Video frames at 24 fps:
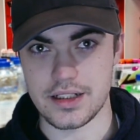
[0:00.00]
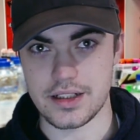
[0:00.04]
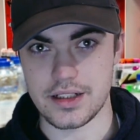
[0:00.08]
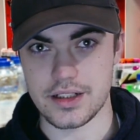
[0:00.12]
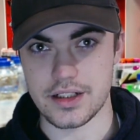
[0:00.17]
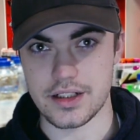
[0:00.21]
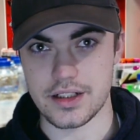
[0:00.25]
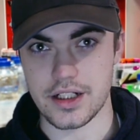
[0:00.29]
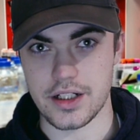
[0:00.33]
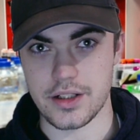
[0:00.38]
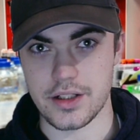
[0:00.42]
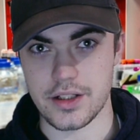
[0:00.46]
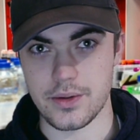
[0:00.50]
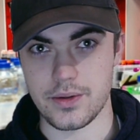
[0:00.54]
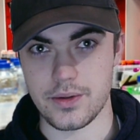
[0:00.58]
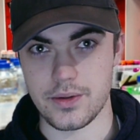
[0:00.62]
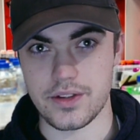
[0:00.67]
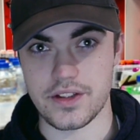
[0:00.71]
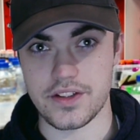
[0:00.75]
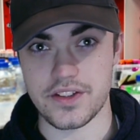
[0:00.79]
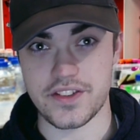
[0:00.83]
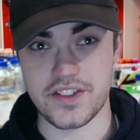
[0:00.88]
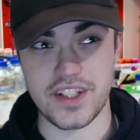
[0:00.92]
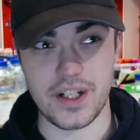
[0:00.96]
the
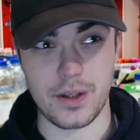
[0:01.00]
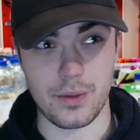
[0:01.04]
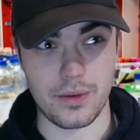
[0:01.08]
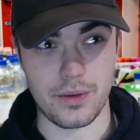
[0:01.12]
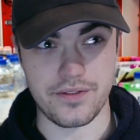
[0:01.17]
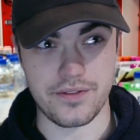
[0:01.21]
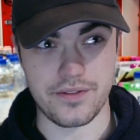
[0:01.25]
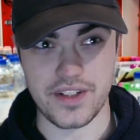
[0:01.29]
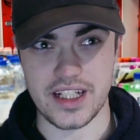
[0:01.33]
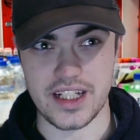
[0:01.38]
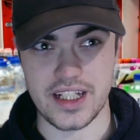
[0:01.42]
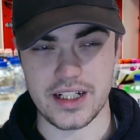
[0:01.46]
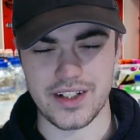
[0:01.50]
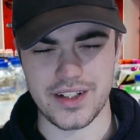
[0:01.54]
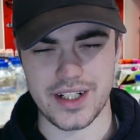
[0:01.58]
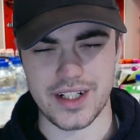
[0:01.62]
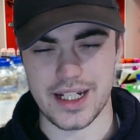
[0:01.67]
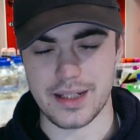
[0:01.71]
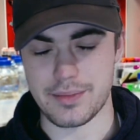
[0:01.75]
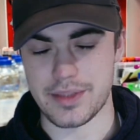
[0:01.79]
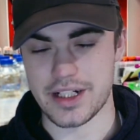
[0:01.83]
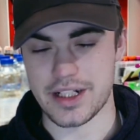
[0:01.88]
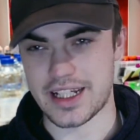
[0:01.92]
Celta Vigo game.